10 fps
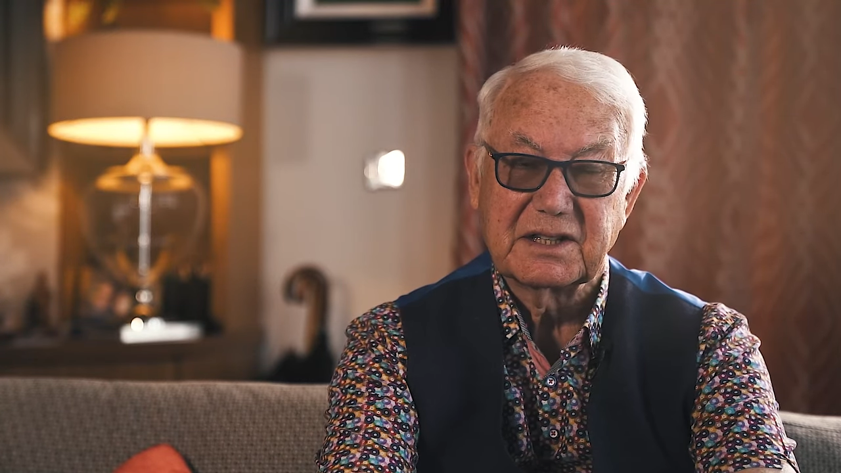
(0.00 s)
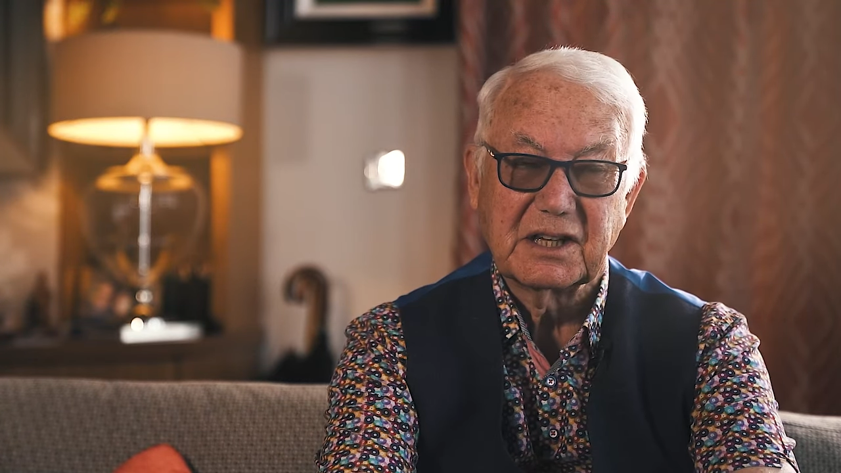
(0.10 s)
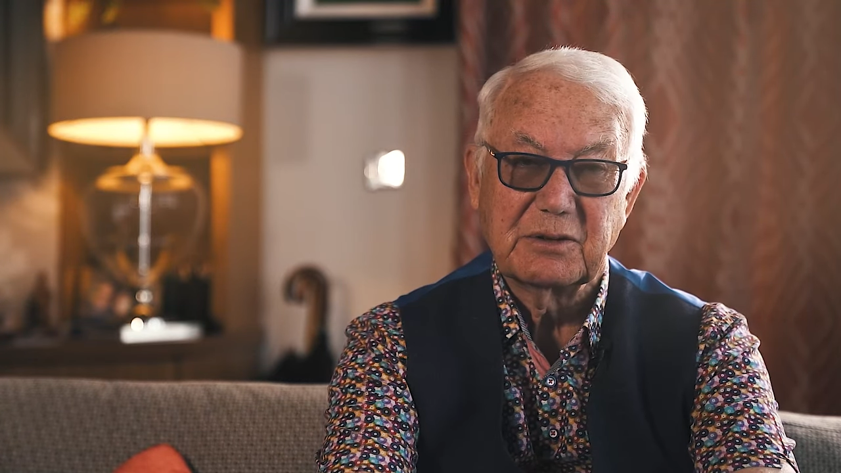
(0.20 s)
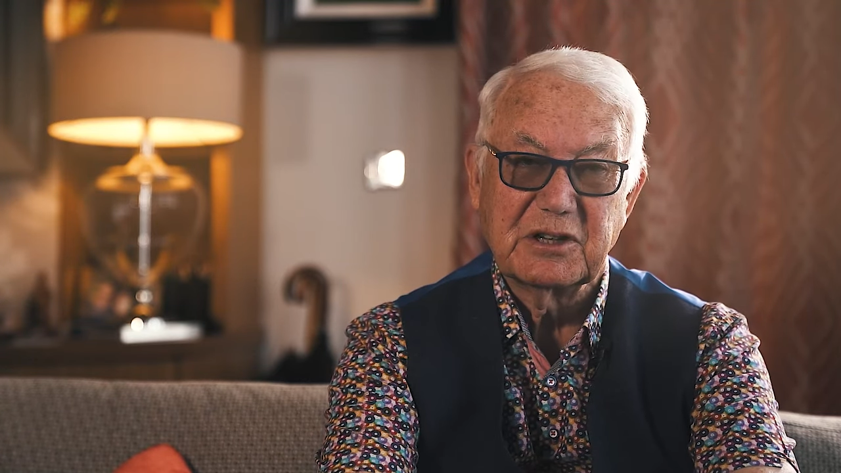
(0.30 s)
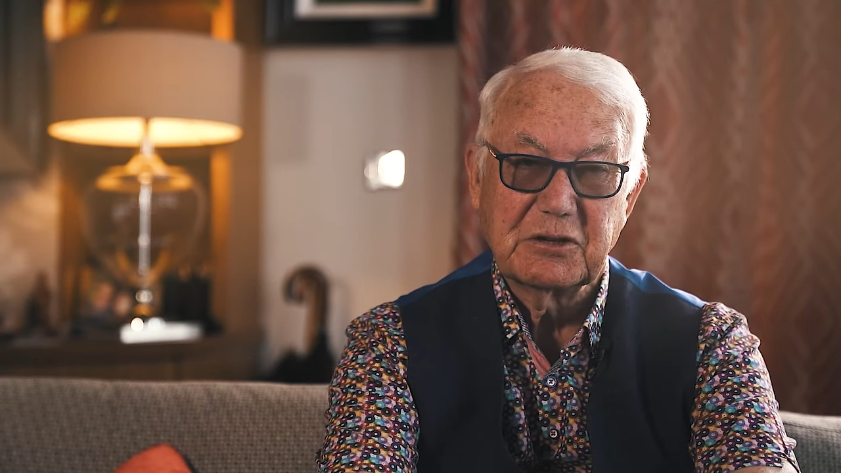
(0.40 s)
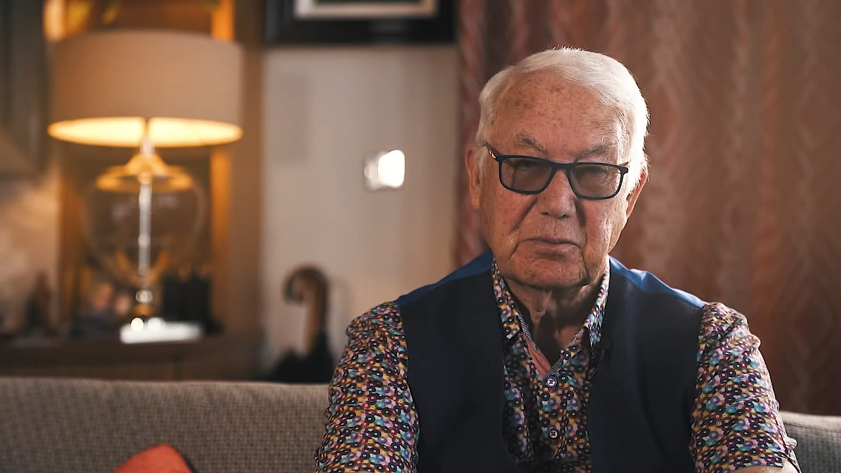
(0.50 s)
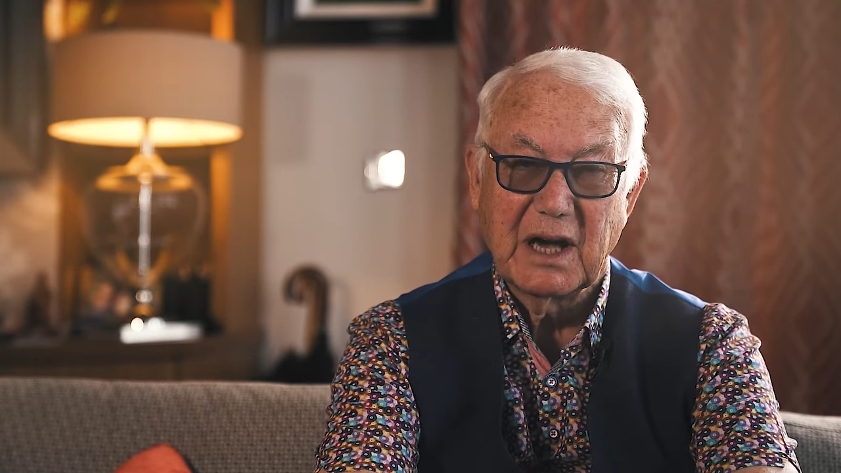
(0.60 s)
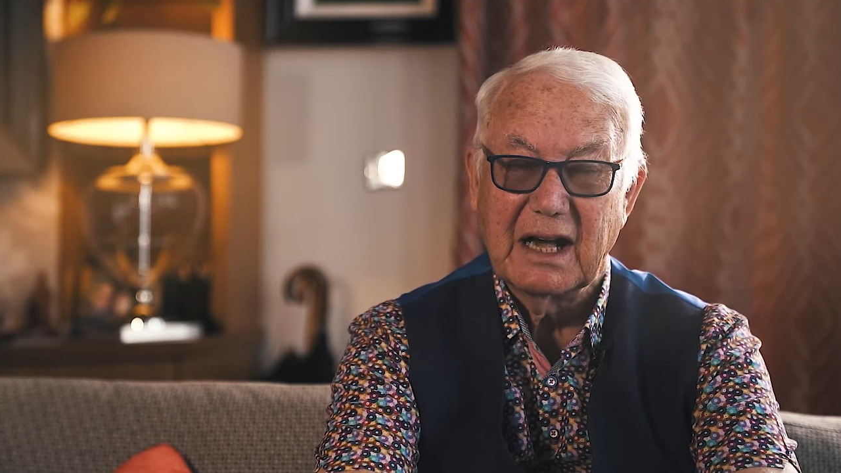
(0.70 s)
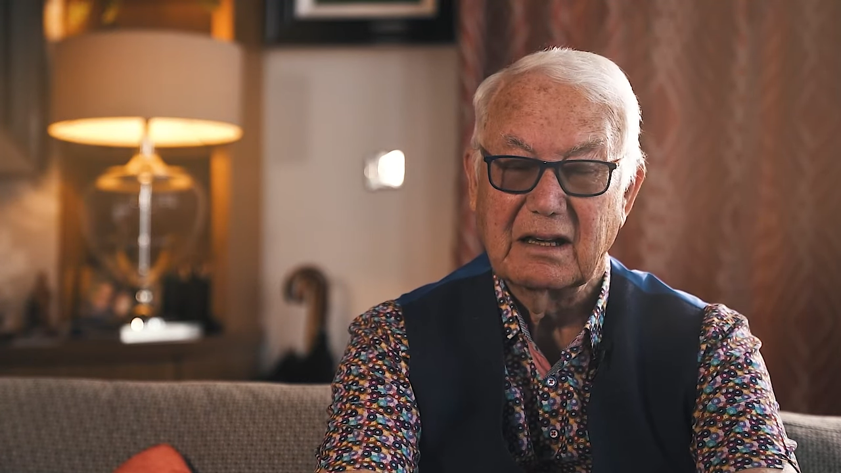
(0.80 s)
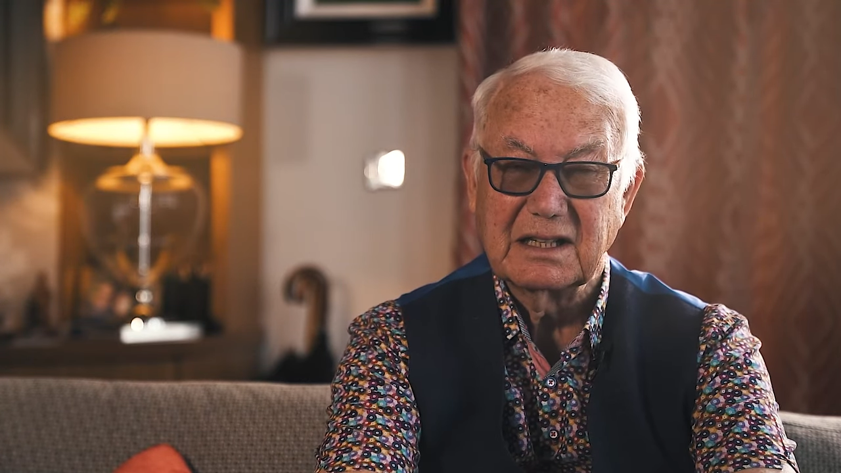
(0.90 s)
as a commissioned
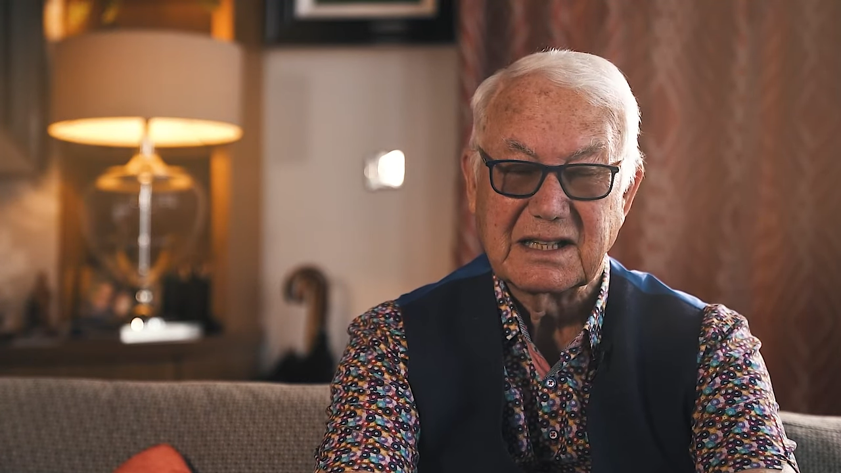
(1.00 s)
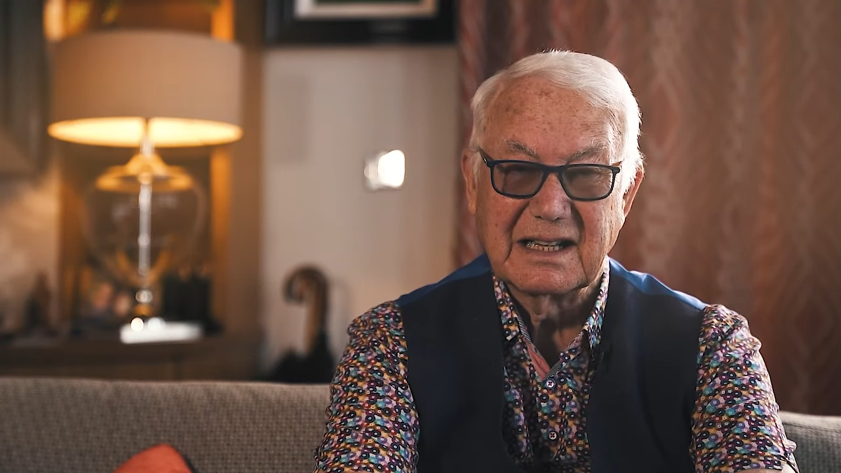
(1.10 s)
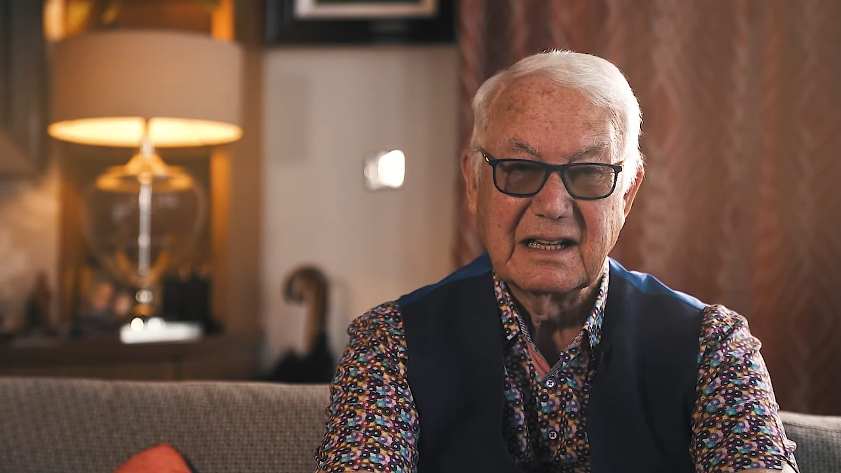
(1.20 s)
pilot,